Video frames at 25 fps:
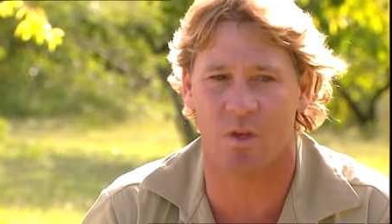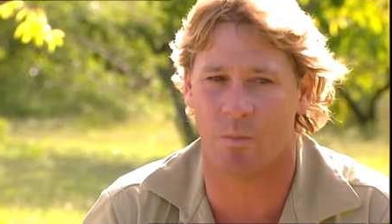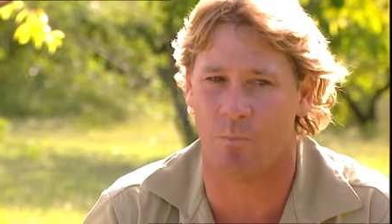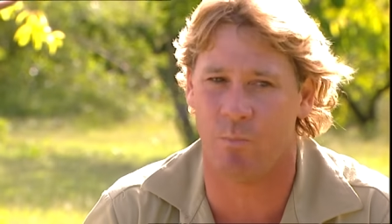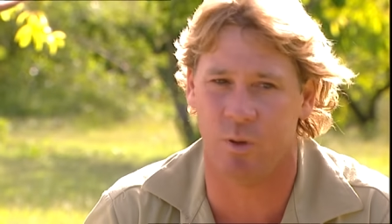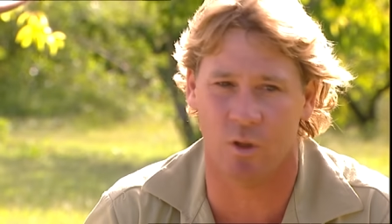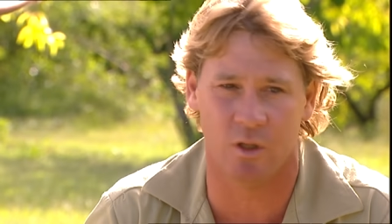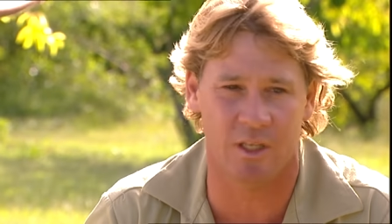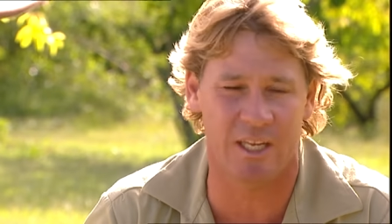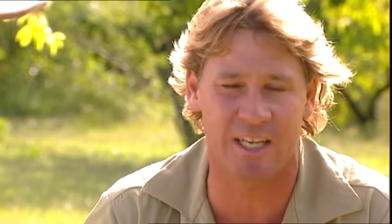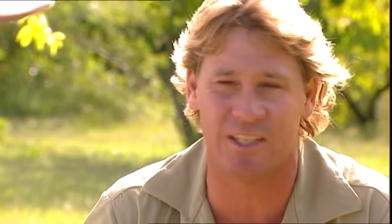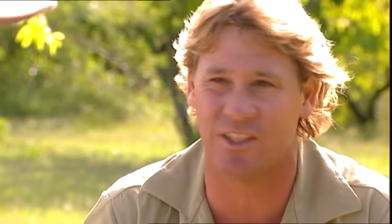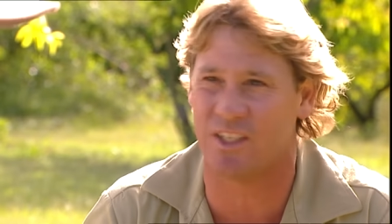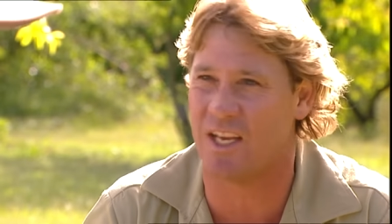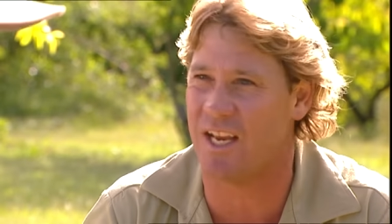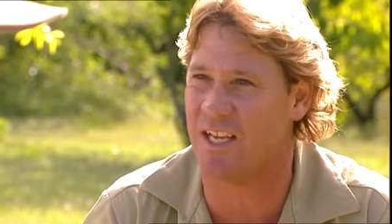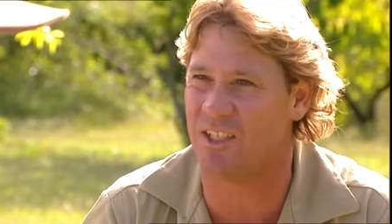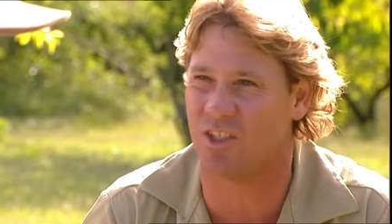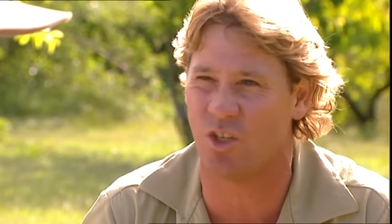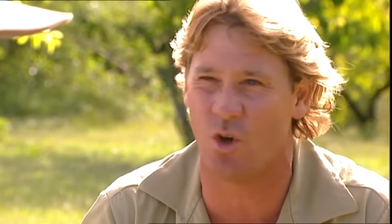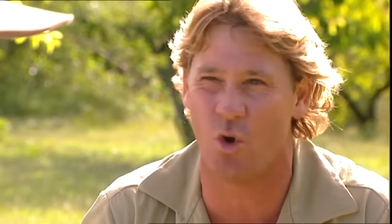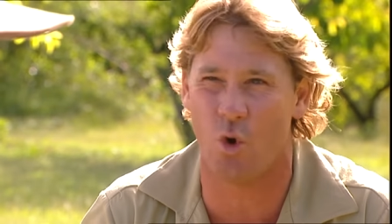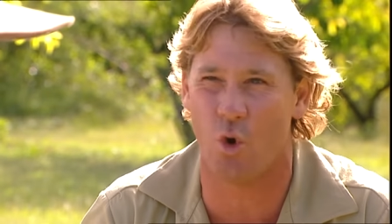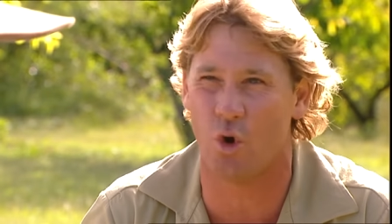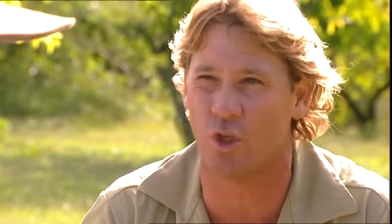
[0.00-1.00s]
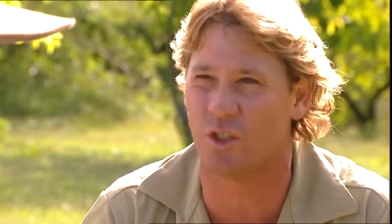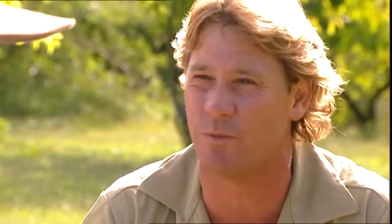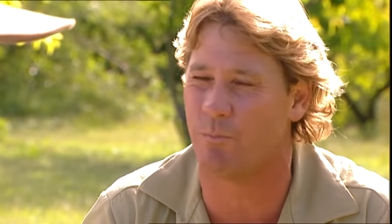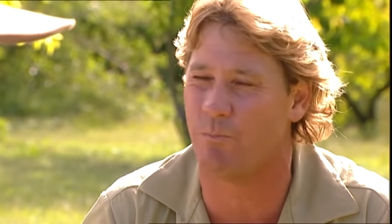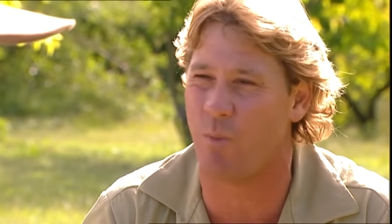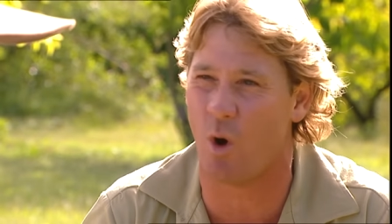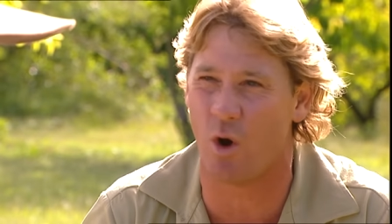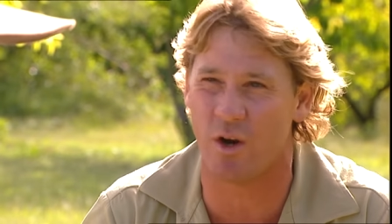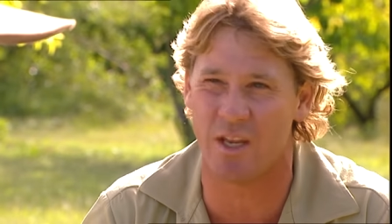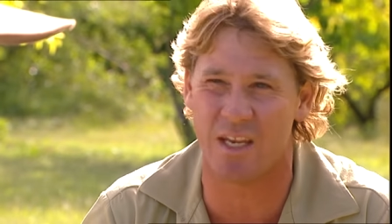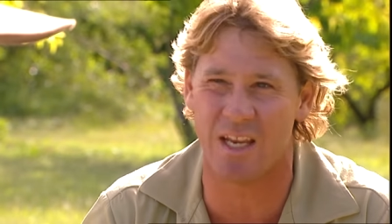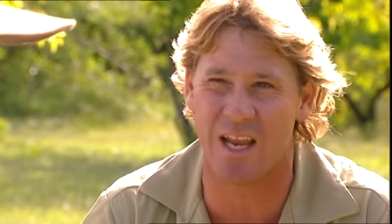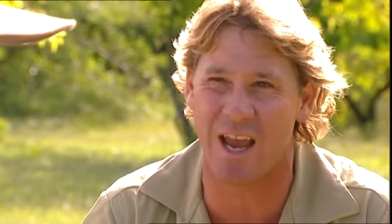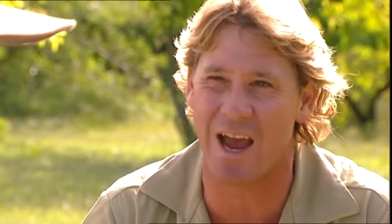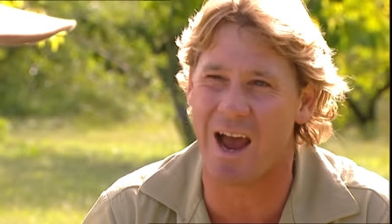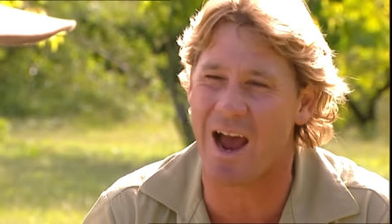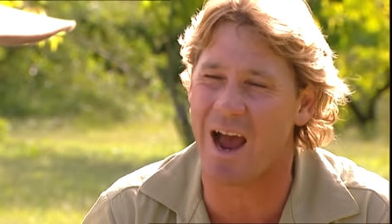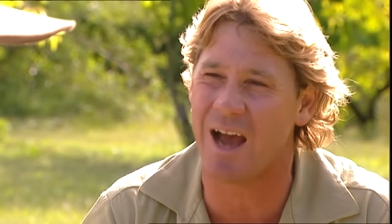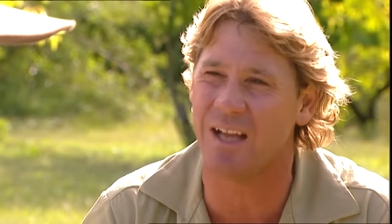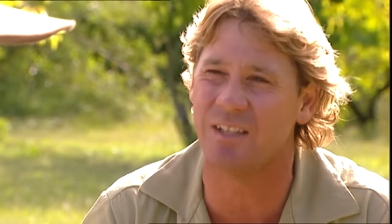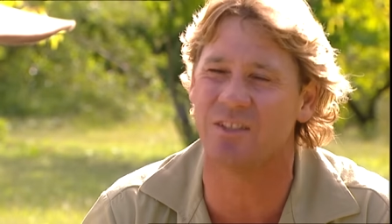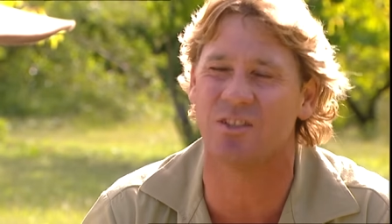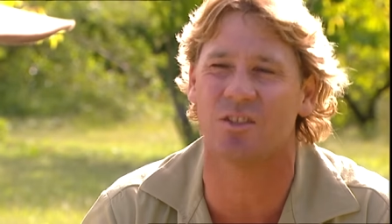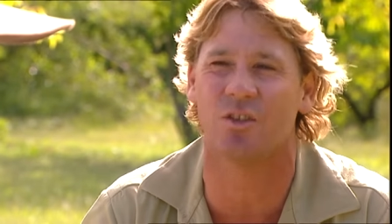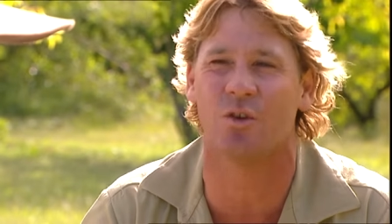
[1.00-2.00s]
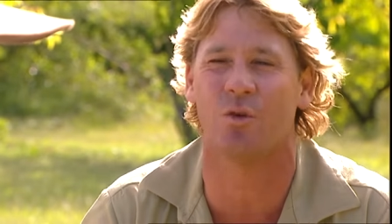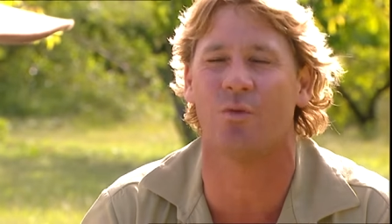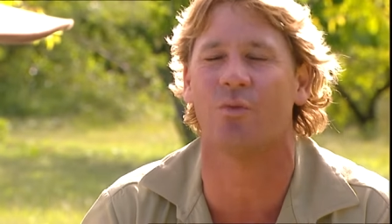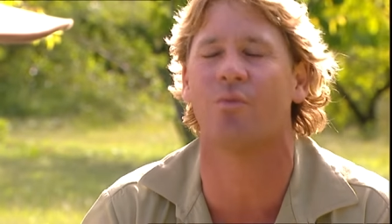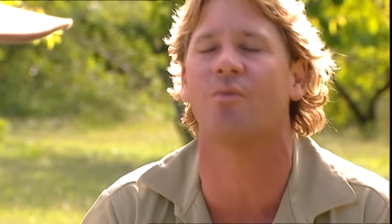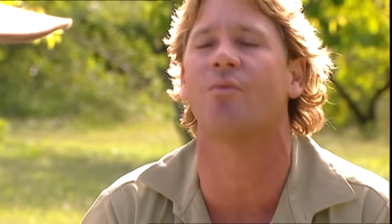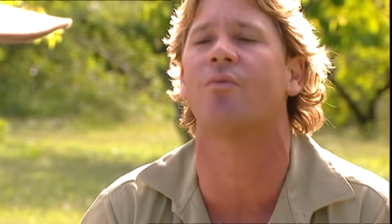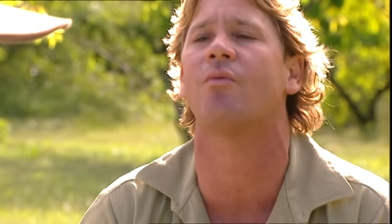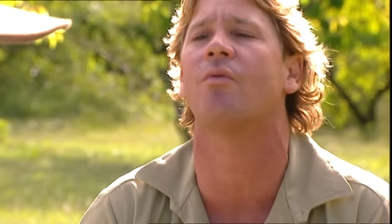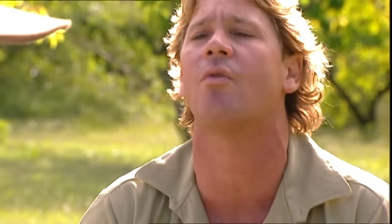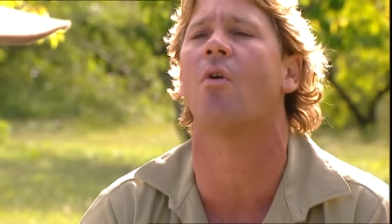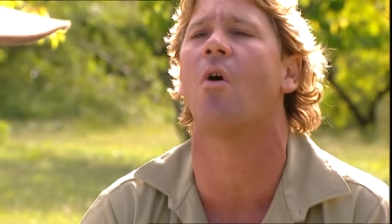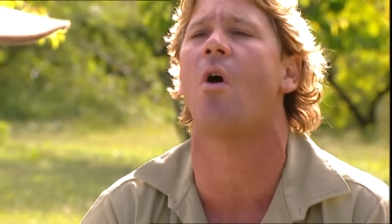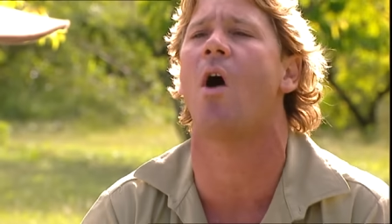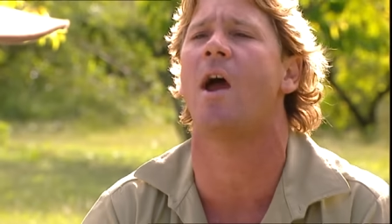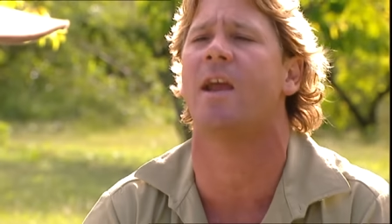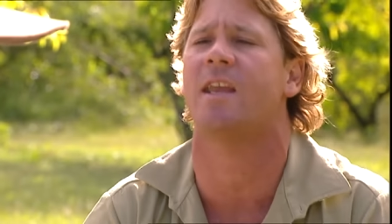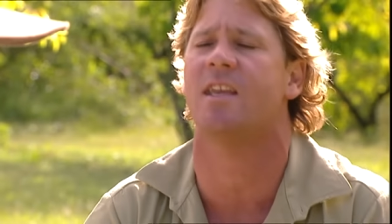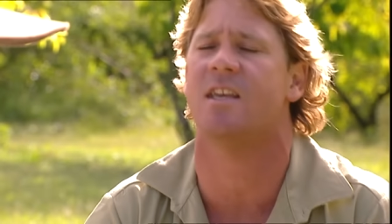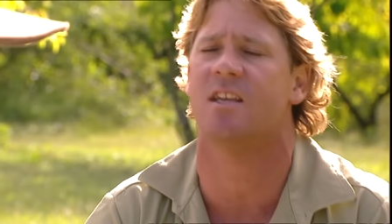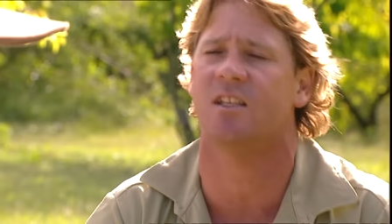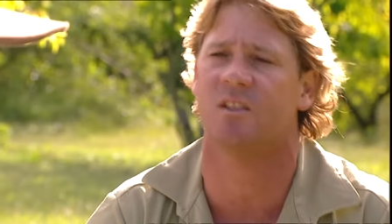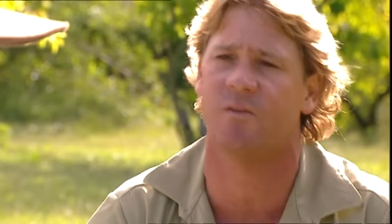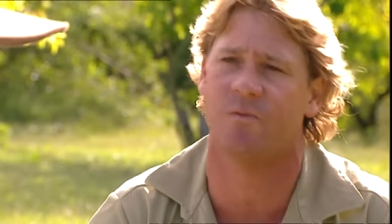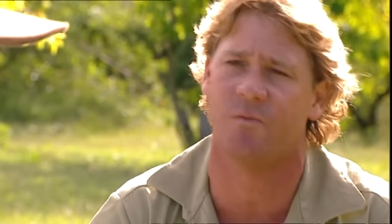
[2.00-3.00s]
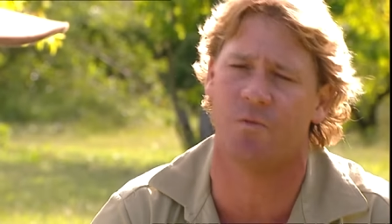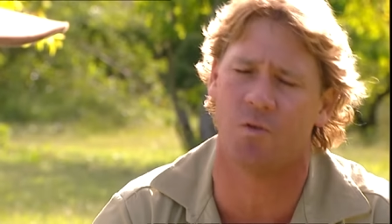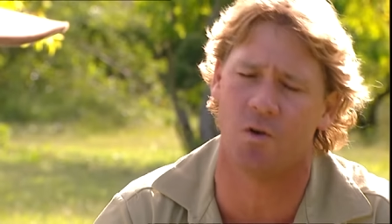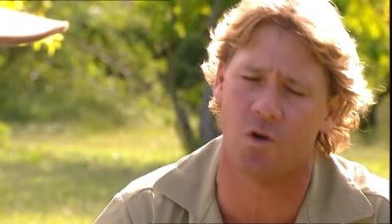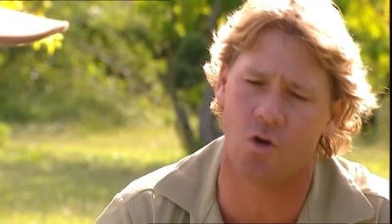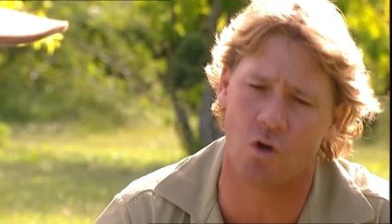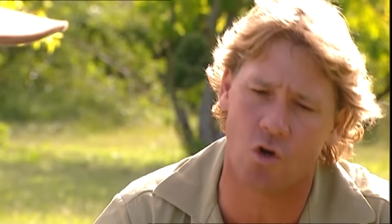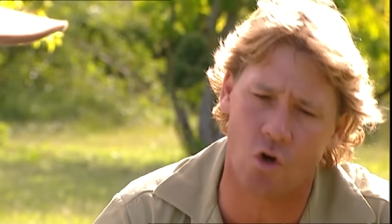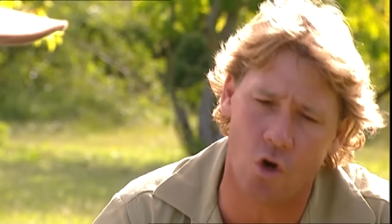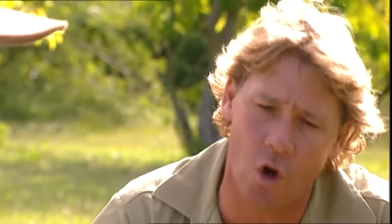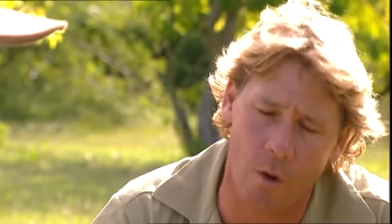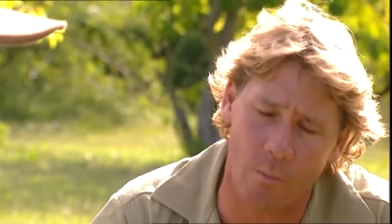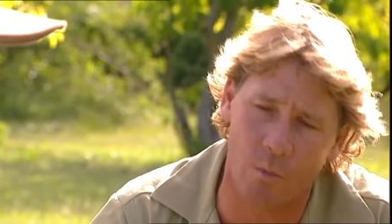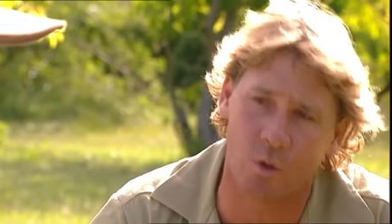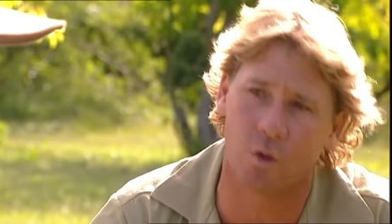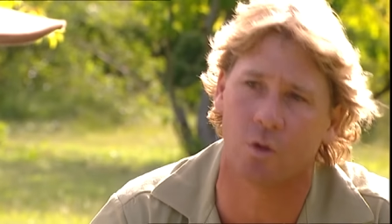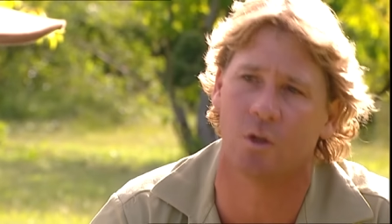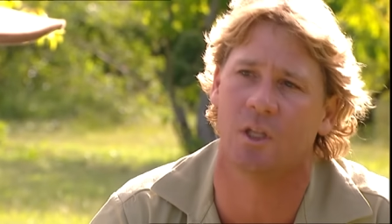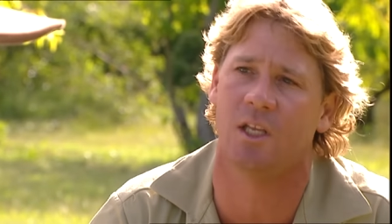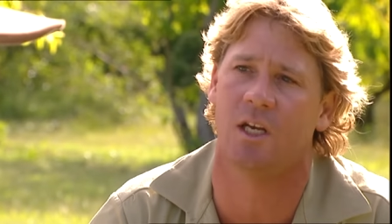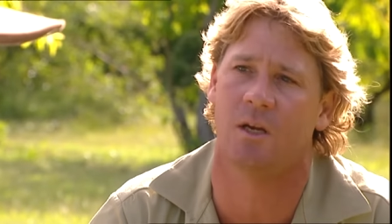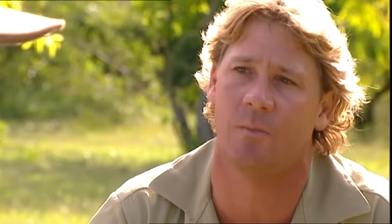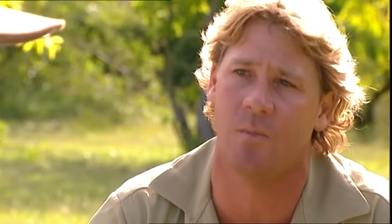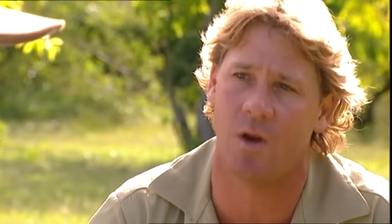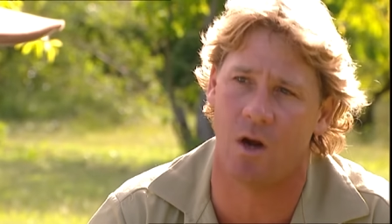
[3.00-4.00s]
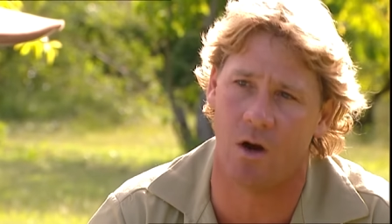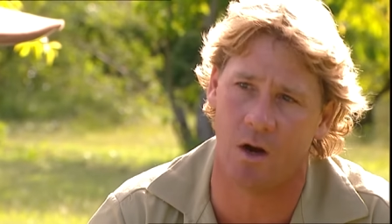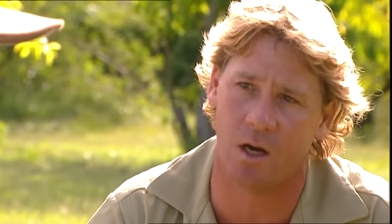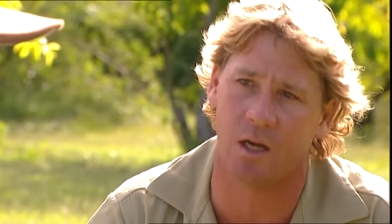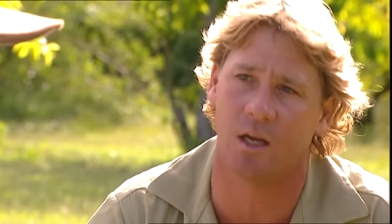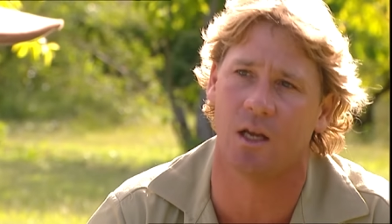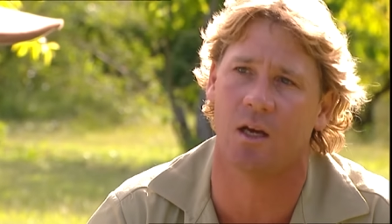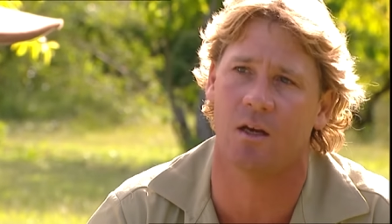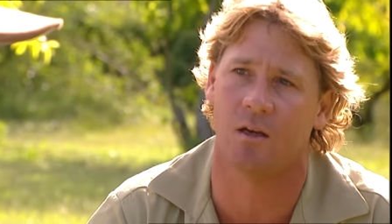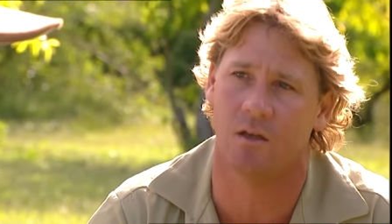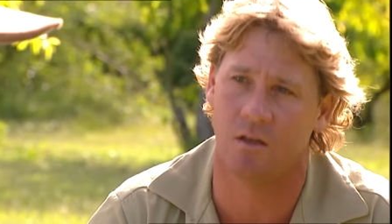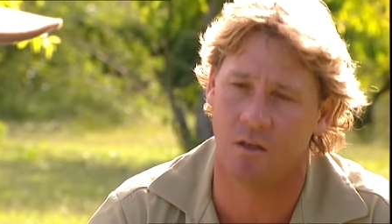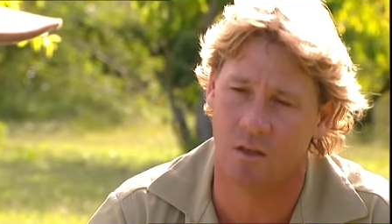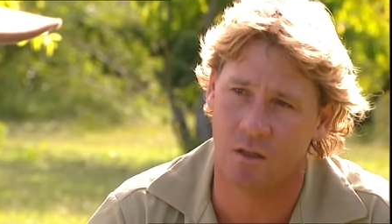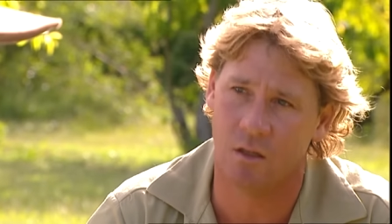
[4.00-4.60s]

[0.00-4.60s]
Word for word: Police escorts, bodyguards, crikey, it's phenomenal in America.